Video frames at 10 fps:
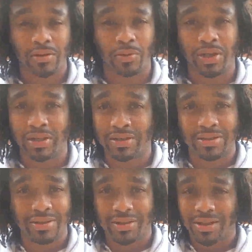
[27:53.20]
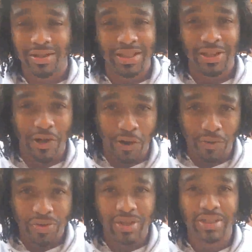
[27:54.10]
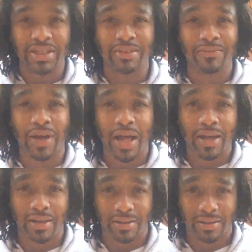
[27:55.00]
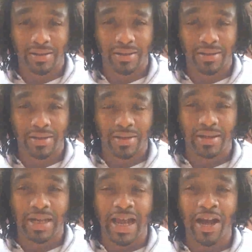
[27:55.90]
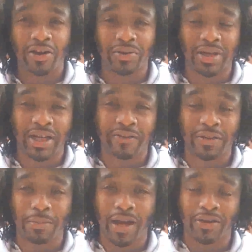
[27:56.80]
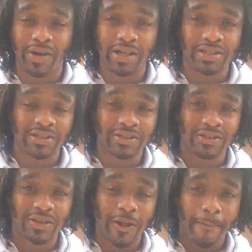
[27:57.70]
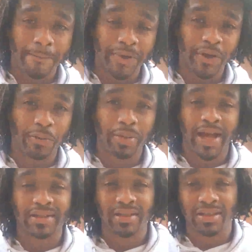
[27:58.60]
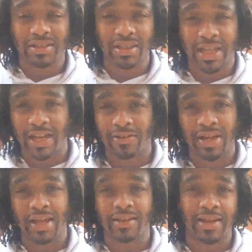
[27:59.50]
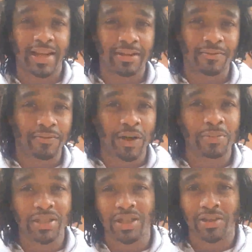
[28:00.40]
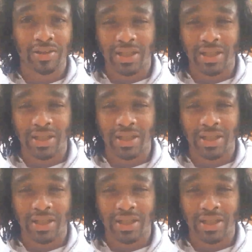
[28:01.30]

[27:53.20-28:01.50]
Was the earth divided? Now you have the migrations, you know, back to this land or that land from these other